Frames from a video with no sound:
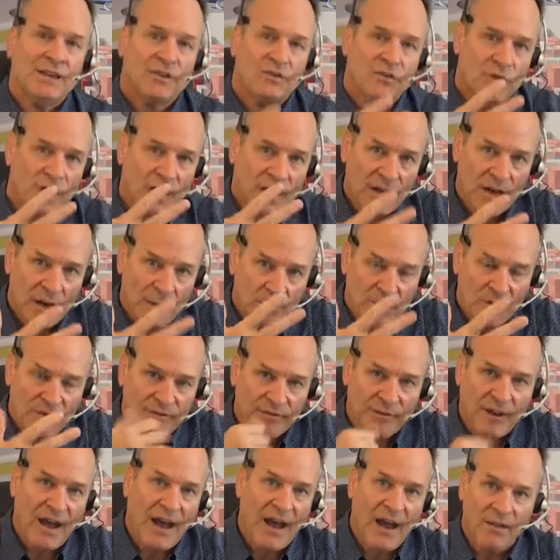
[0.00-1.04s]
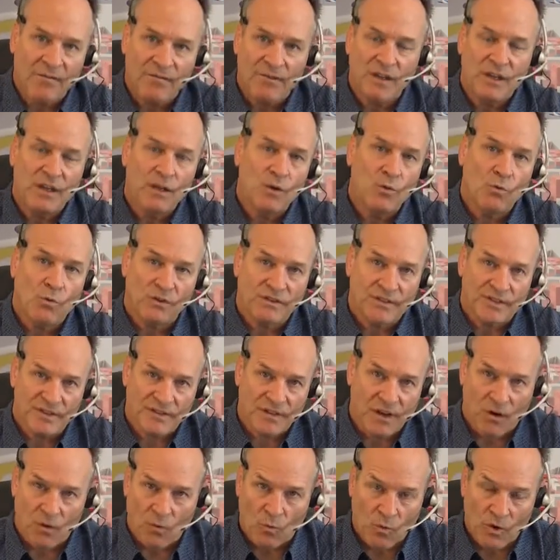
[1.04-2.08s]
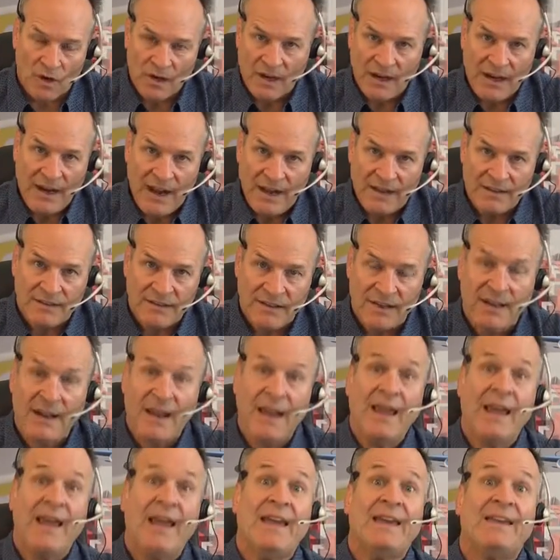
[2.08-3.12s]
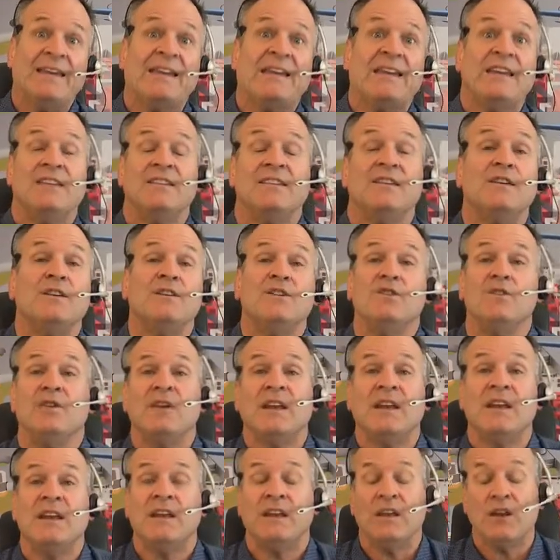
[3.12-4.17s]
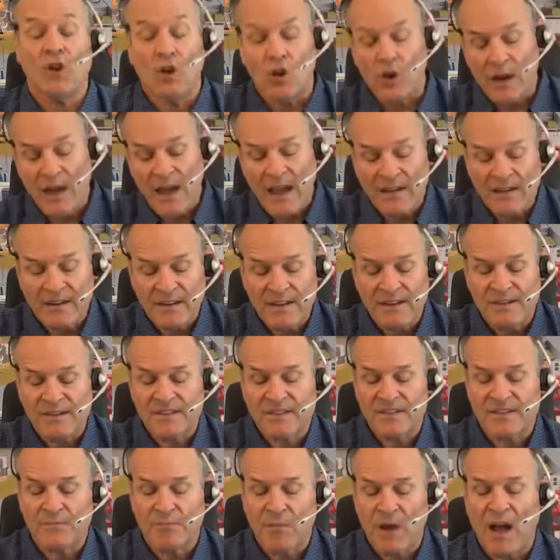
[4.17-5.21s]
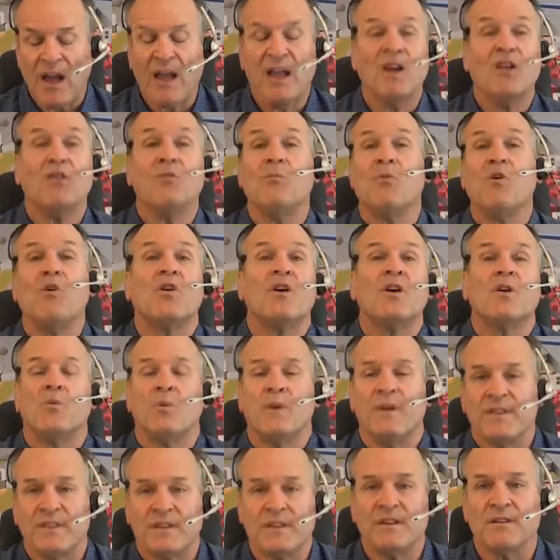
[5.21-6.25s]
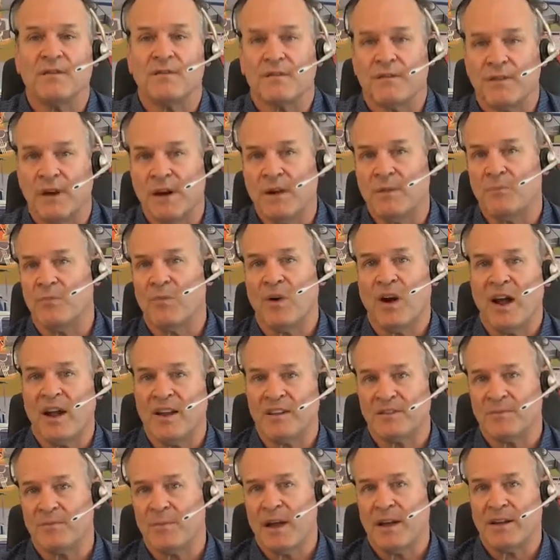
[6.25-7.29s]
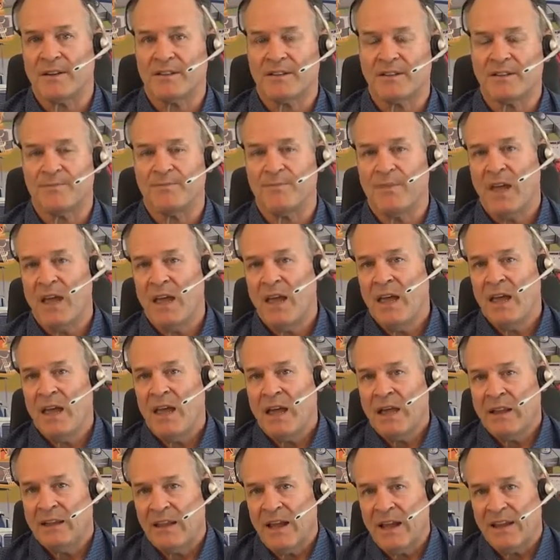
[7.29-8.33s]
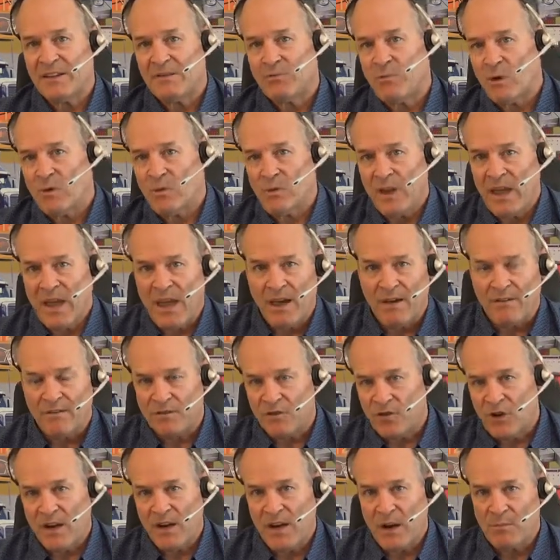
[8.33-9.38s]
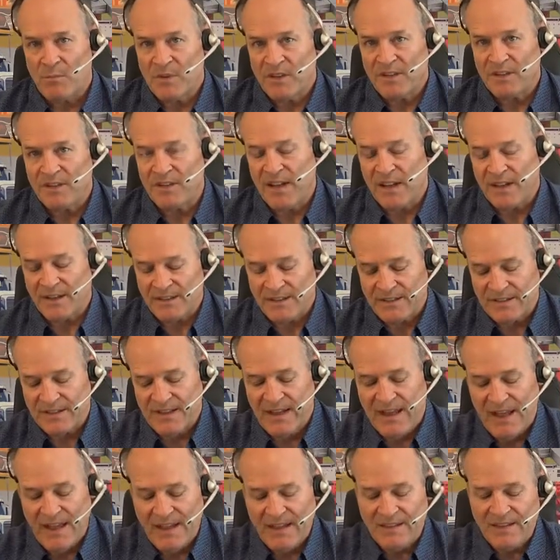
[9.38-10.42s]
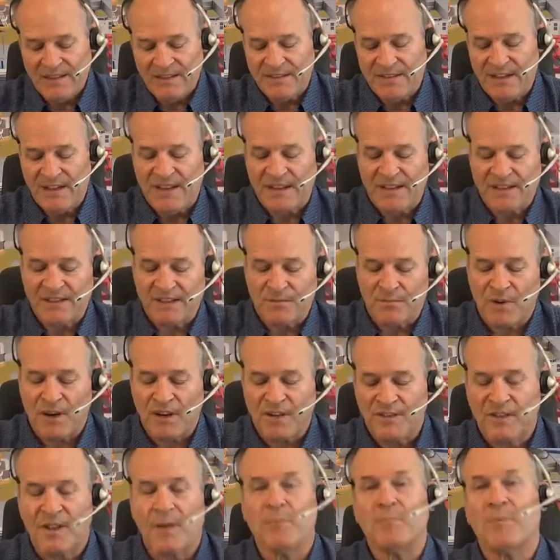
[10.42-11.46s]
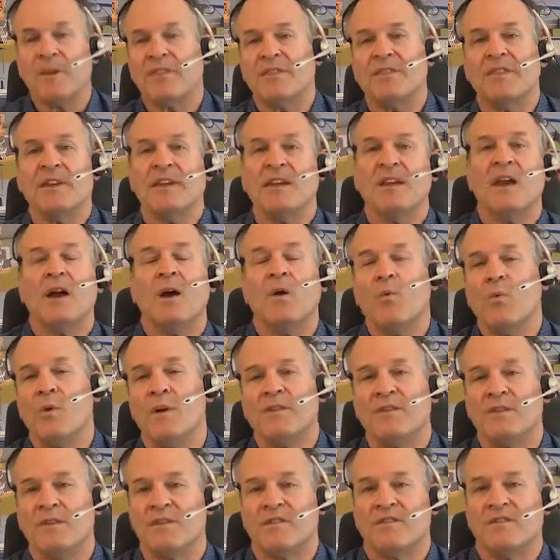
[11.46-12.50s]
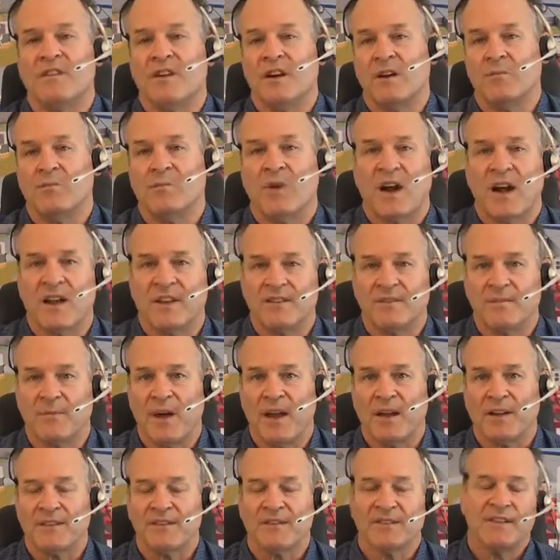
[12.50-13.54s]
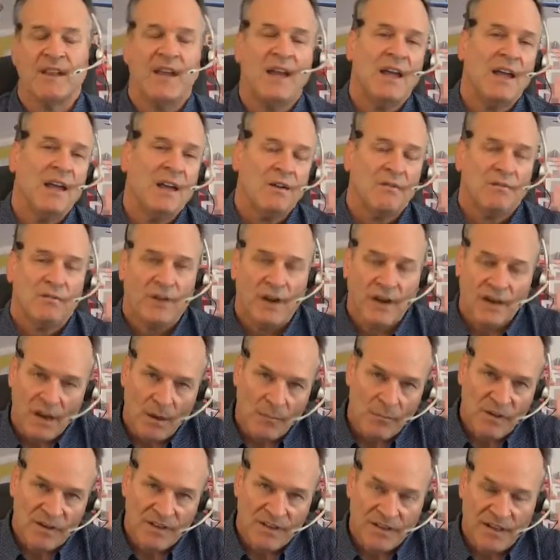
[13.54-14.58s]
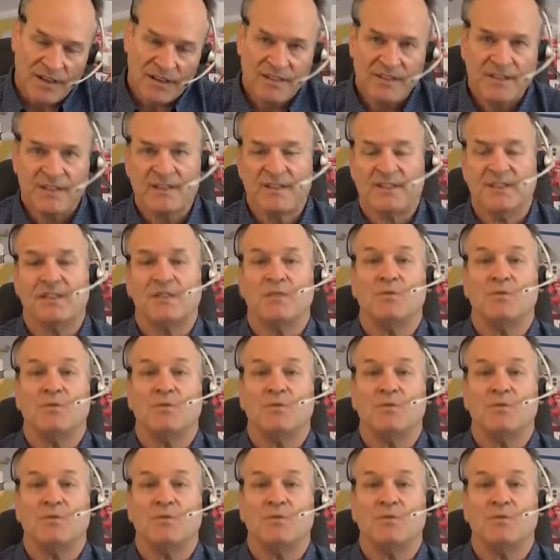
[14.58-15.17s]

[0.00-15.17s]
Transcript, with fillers: Trait number five that you will start working on today and continue getting good at is smile more with your freight prospects. Last one we have, trait number six, is express empathy with your freight prospects. Freight number six is